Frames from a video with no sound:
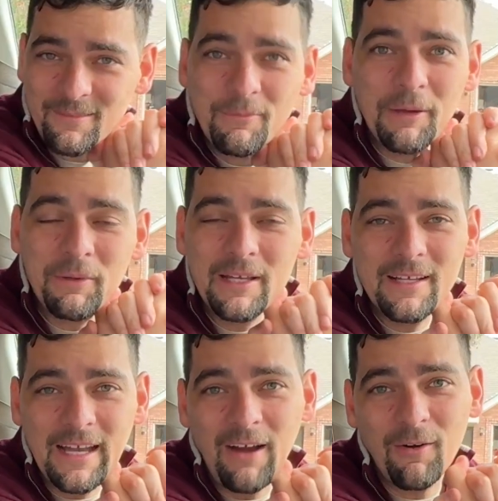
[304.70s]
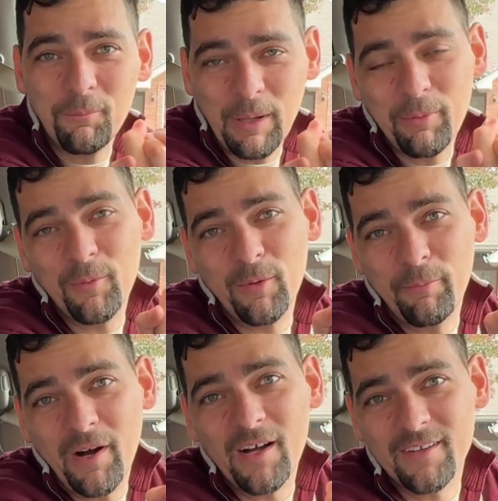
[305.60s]
Maybe Cal and Pepper will
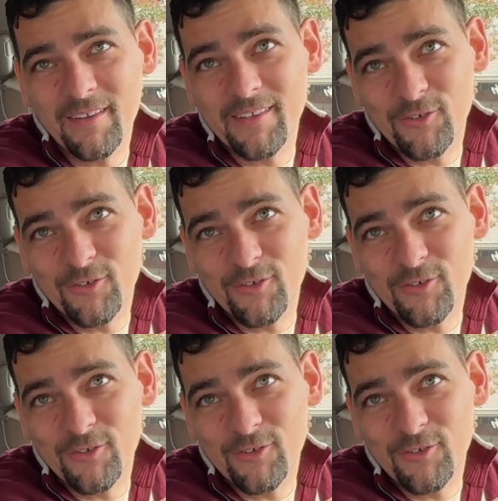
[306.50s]
bond on this